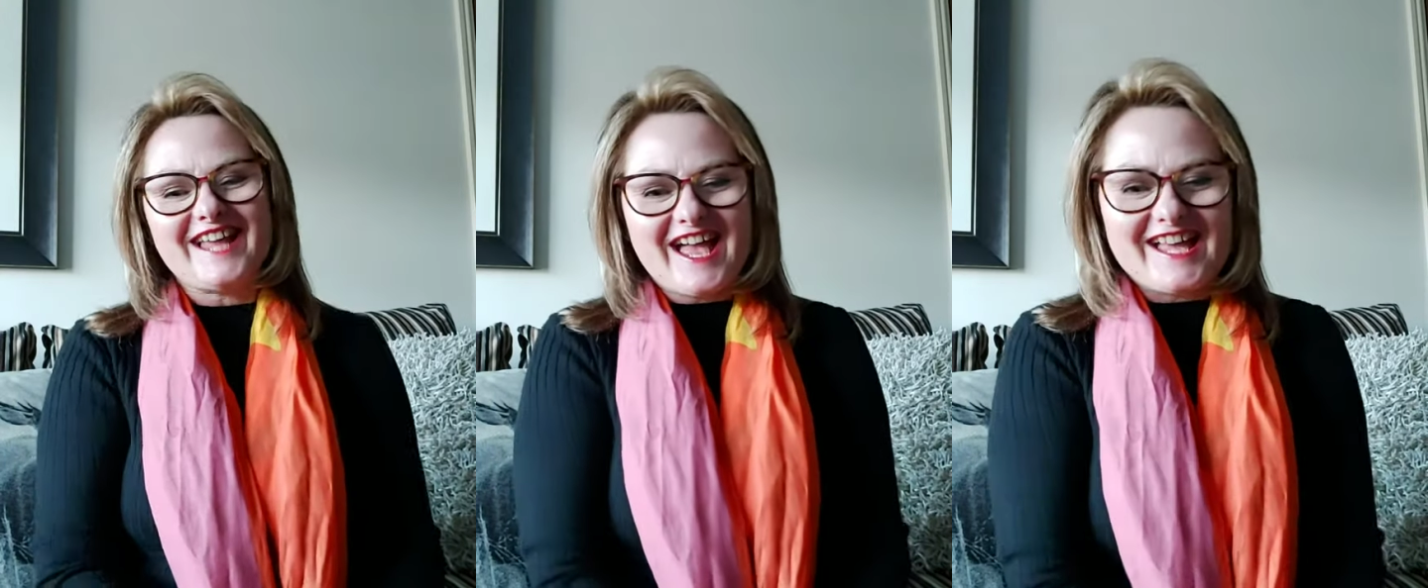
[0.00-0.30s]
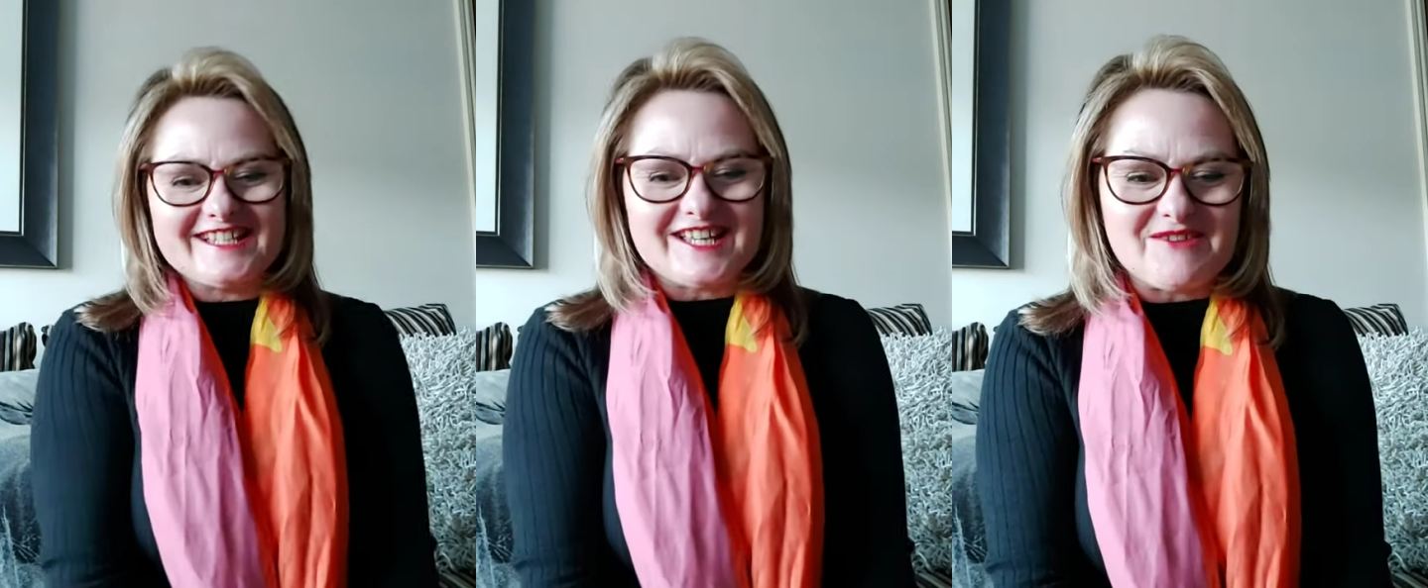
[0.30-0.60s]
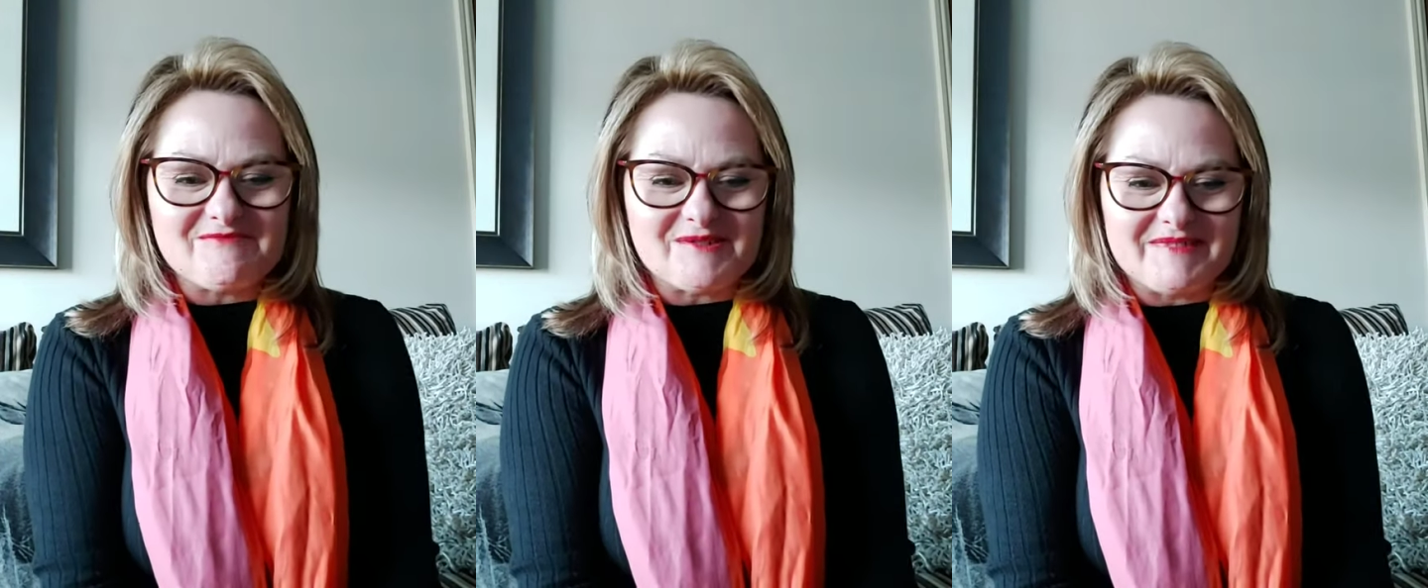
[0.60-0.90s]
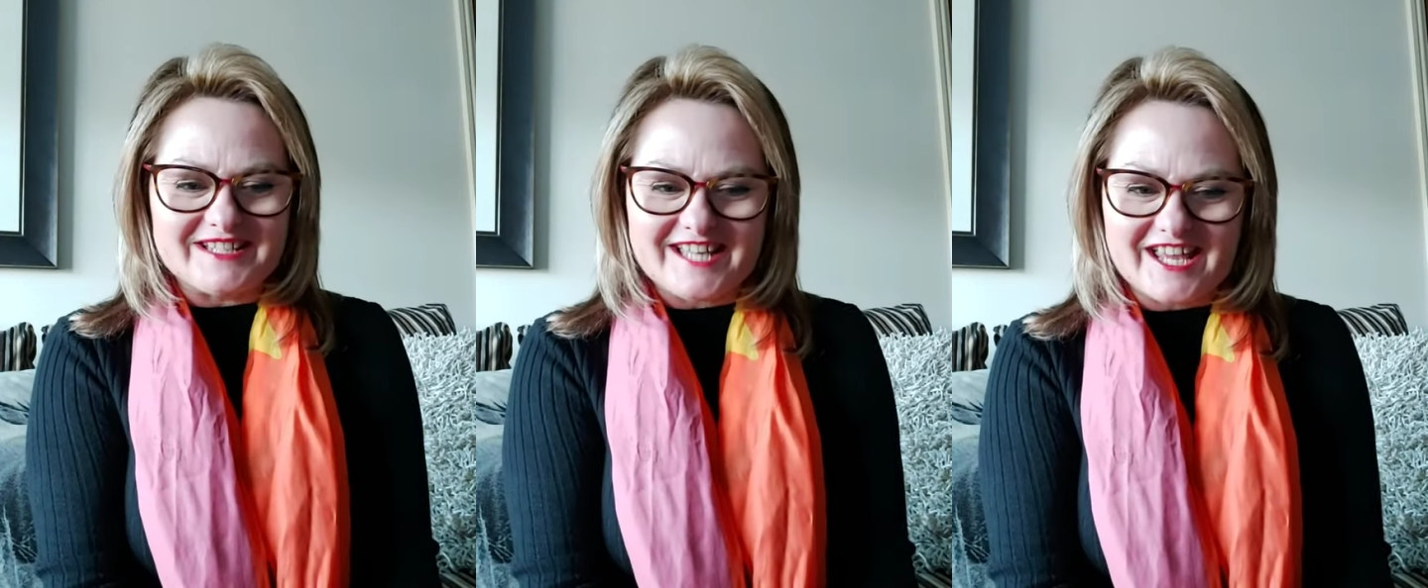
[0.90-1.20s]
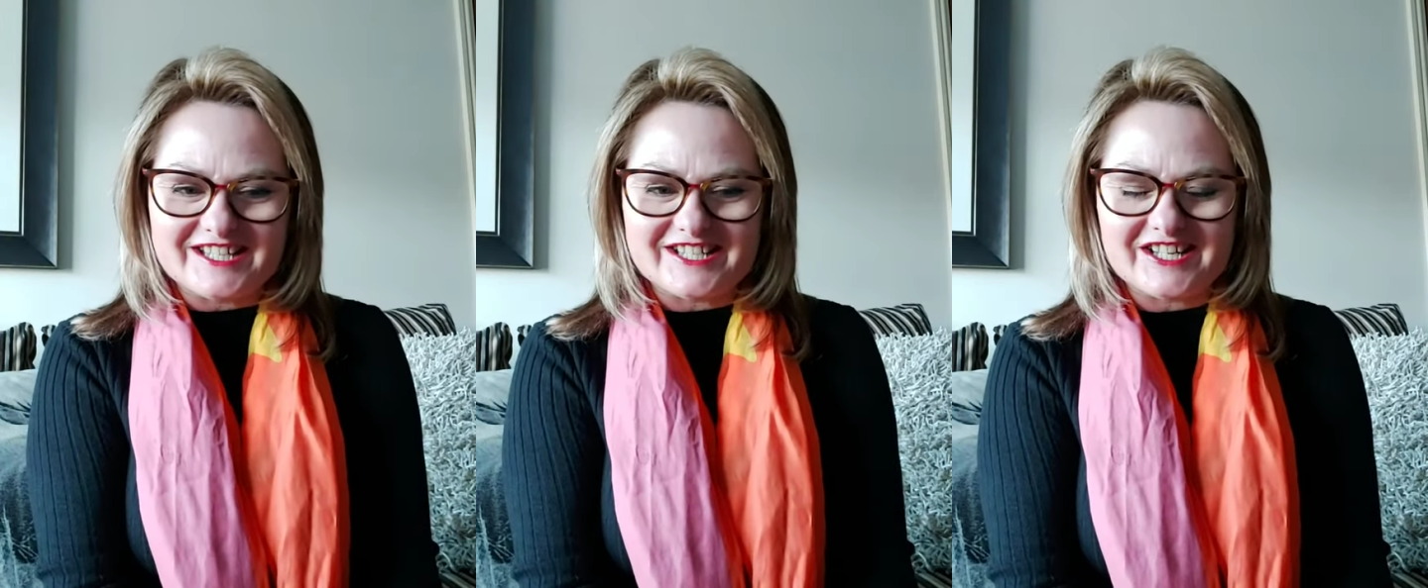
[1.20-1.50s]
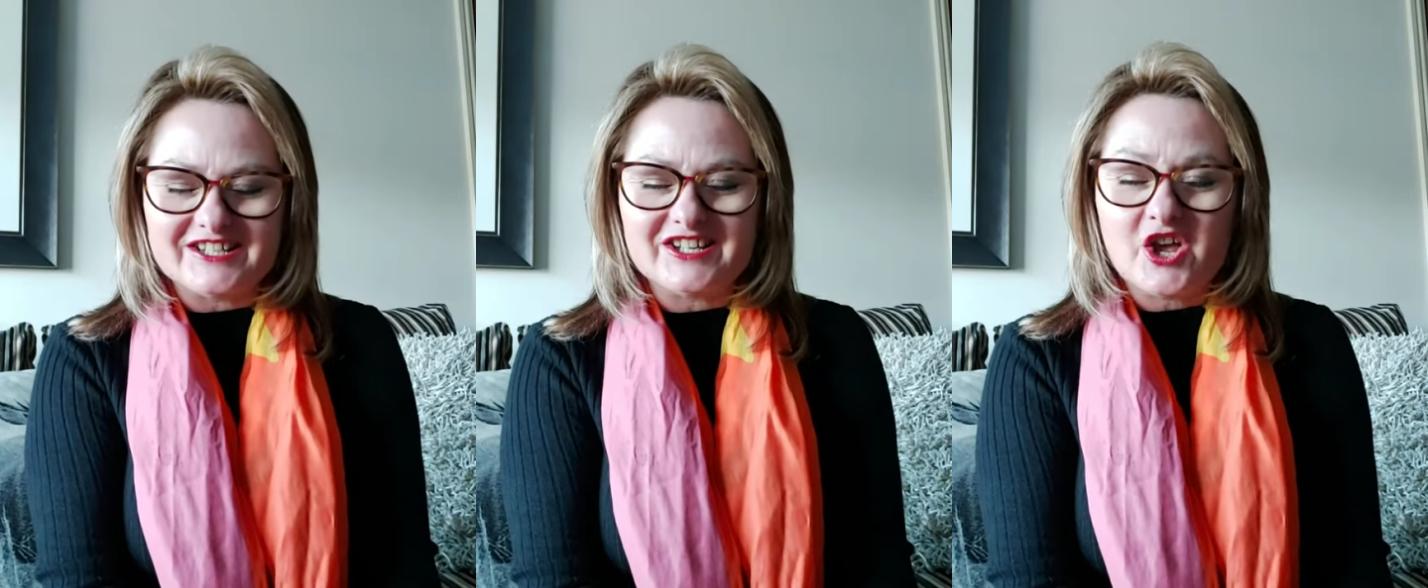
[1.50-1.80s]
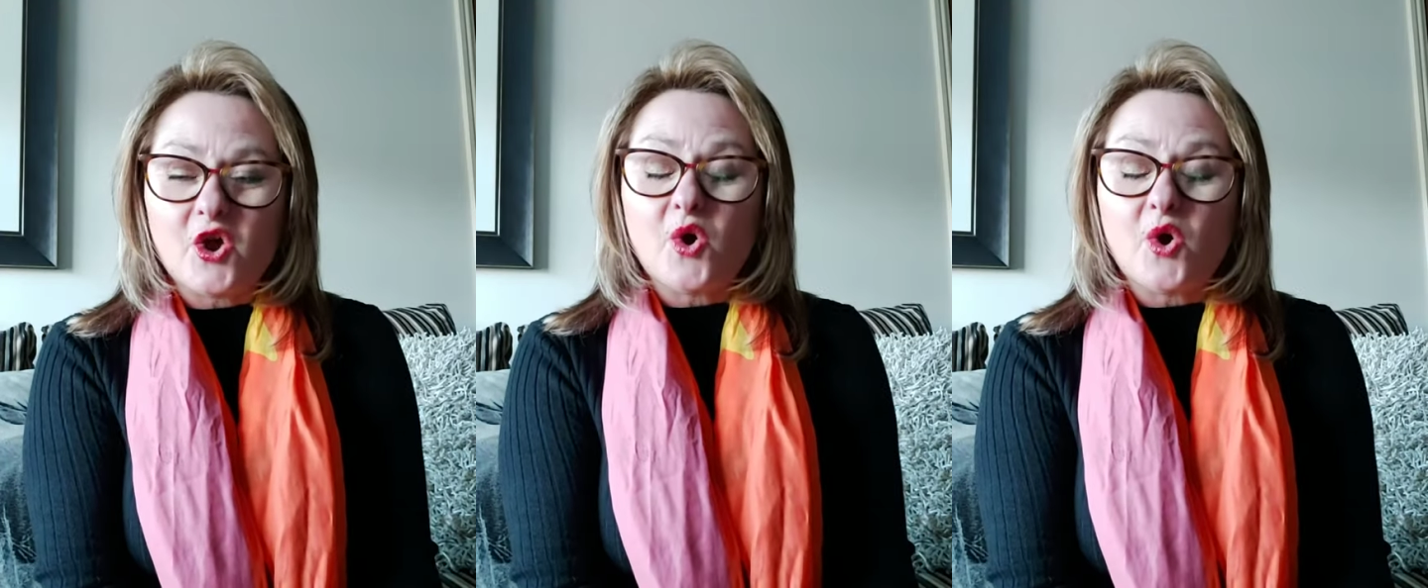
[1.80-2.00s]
and implementation,